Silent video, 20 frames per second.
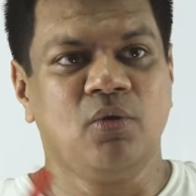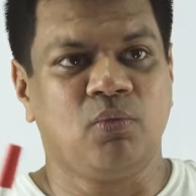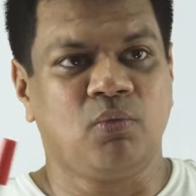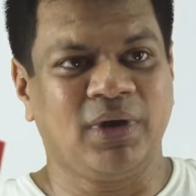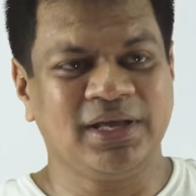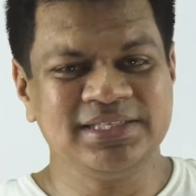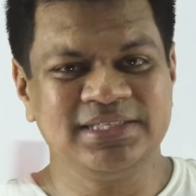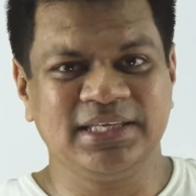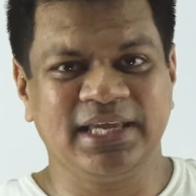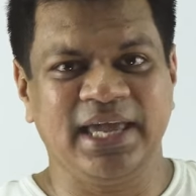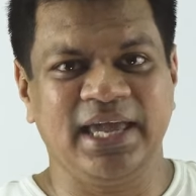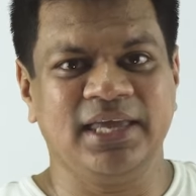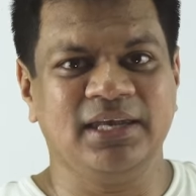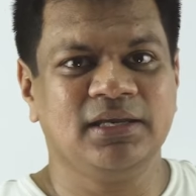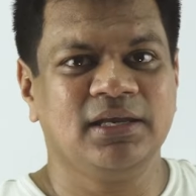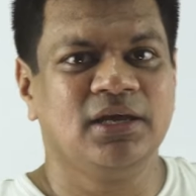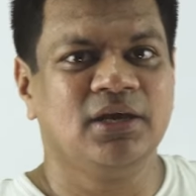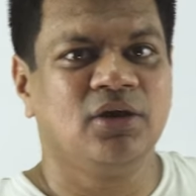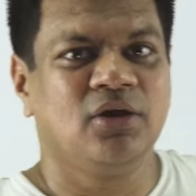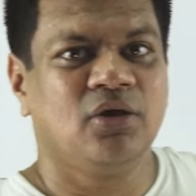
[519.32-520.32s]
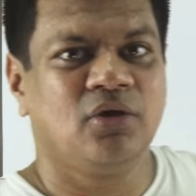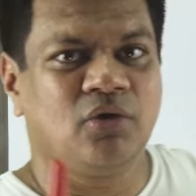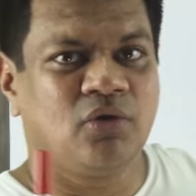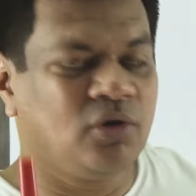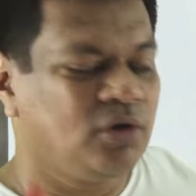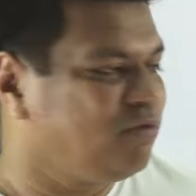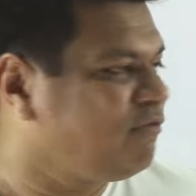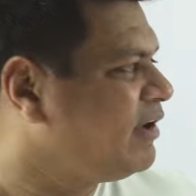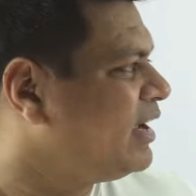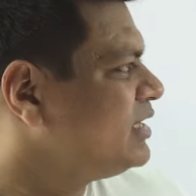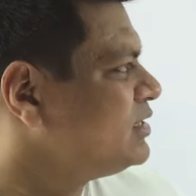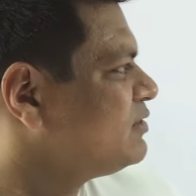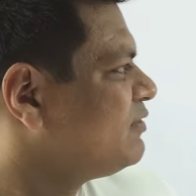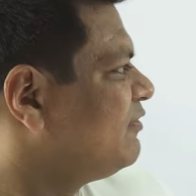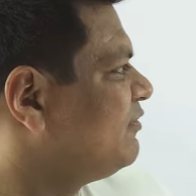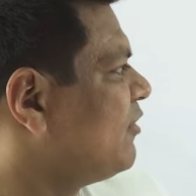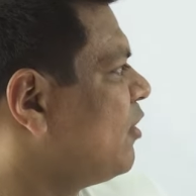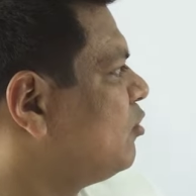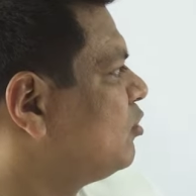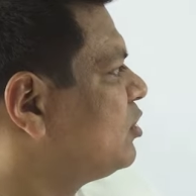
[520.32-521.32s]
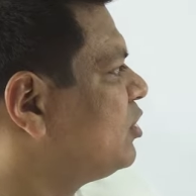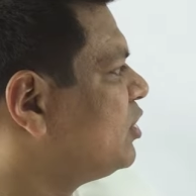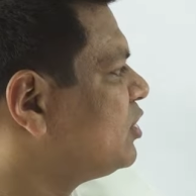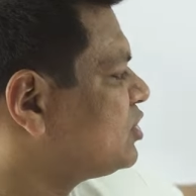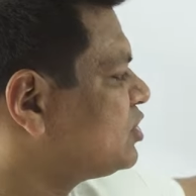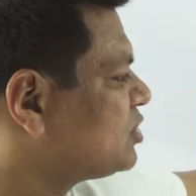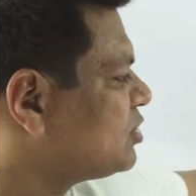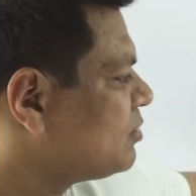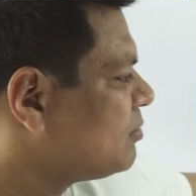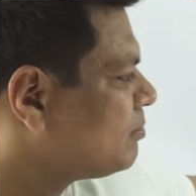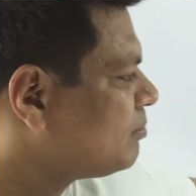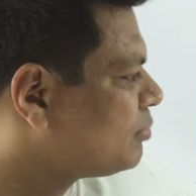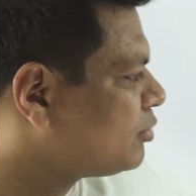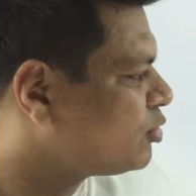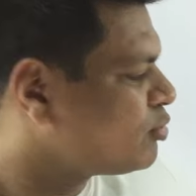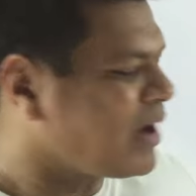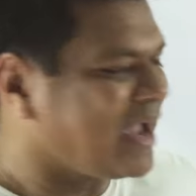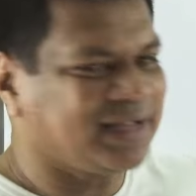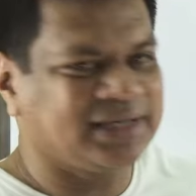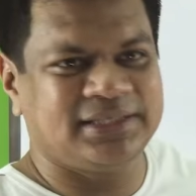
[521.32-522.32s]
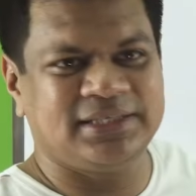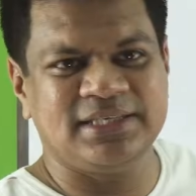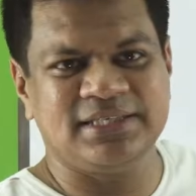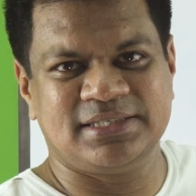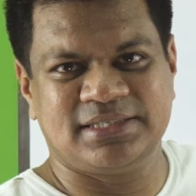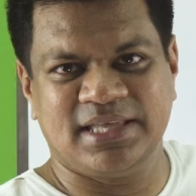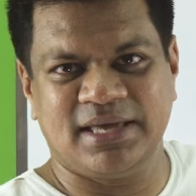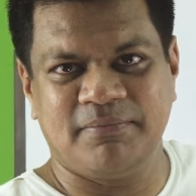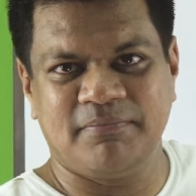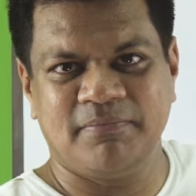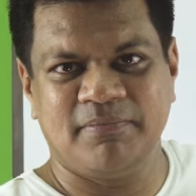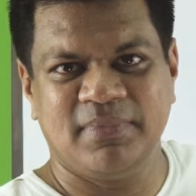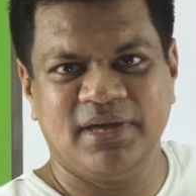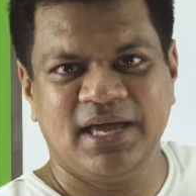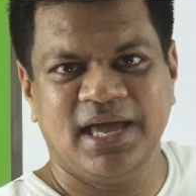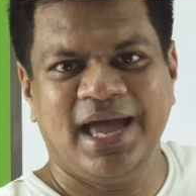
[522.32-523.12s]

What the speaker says: once again, always focus, practice them,